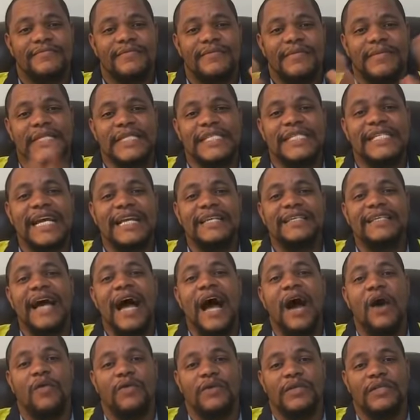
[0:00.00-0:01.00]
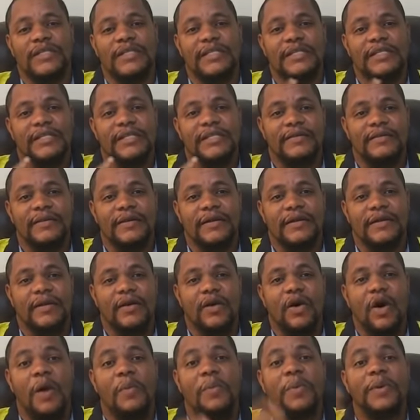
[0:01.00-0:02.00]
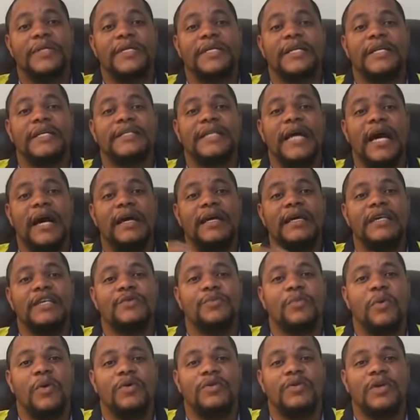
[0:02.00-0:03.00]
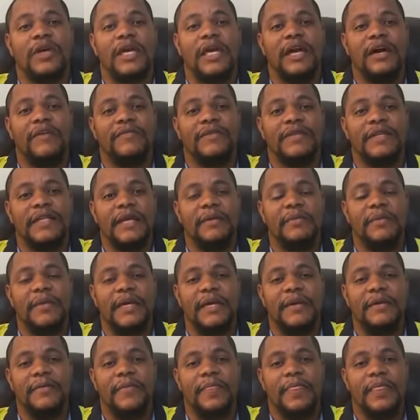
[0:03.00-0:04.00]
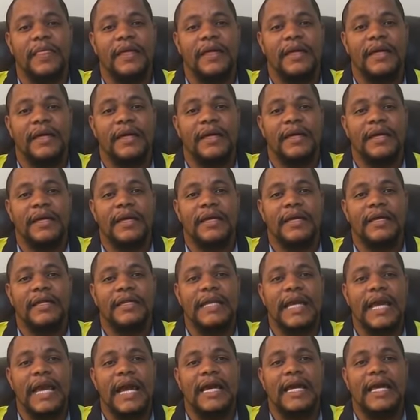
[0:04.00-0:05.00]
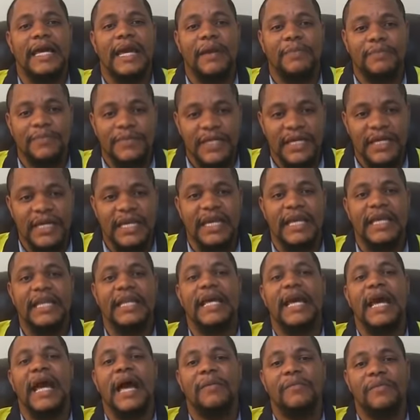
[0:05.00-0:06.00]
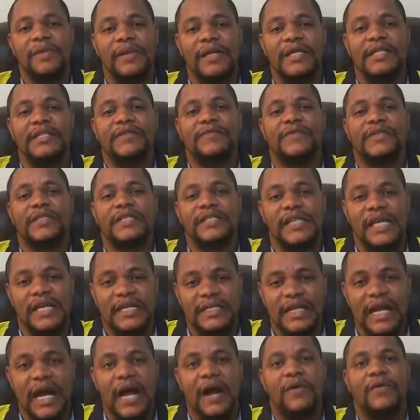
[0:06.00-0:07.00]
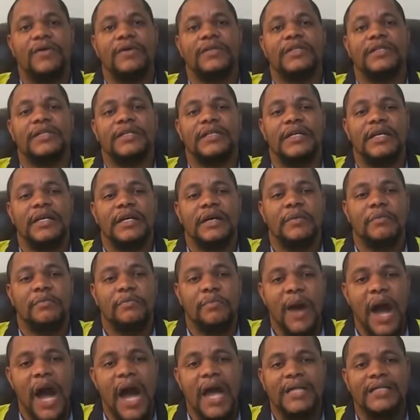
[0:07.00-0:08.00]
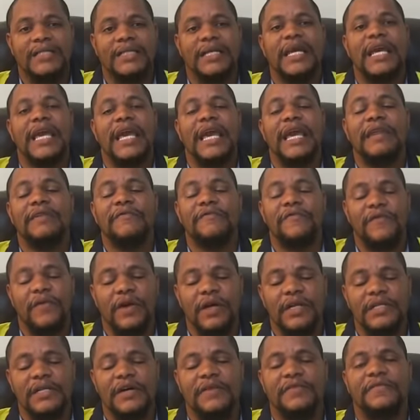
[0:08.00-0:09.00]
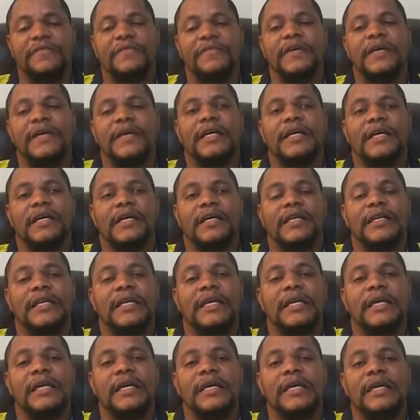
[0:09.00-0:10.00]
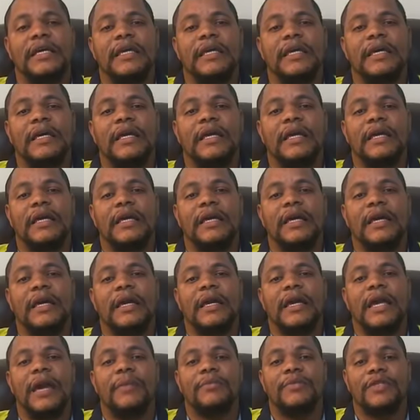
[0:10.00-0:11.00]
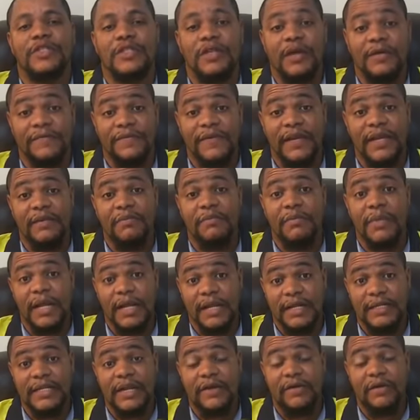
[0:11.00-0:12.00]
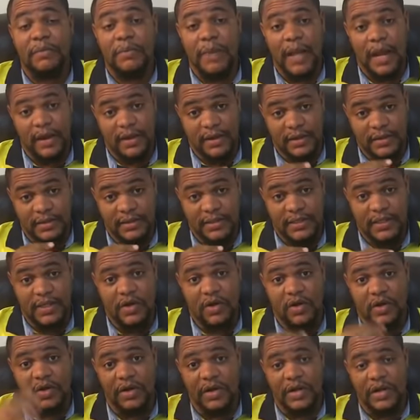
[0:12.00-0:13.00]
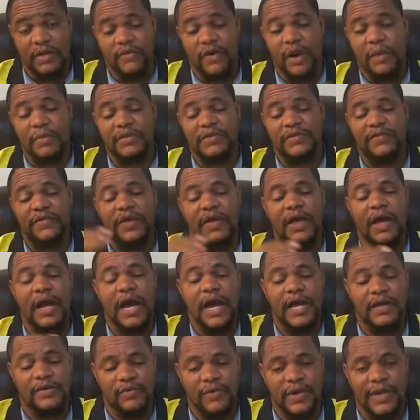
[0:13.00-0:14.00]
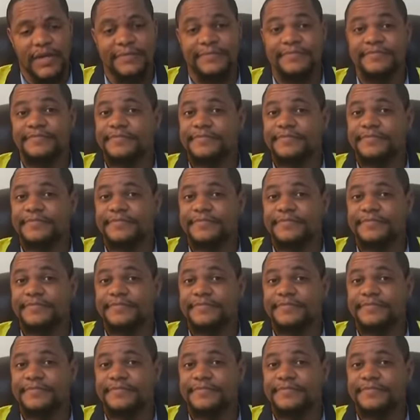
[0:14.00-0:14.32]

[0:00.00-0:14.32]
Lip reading: 6 hours up until the time he spoke to Kelvin Deming. They had kept him in the ambulance for 6 hours, parked in front of the Camp Shuffling military barracks on the Robert's Feet Highway.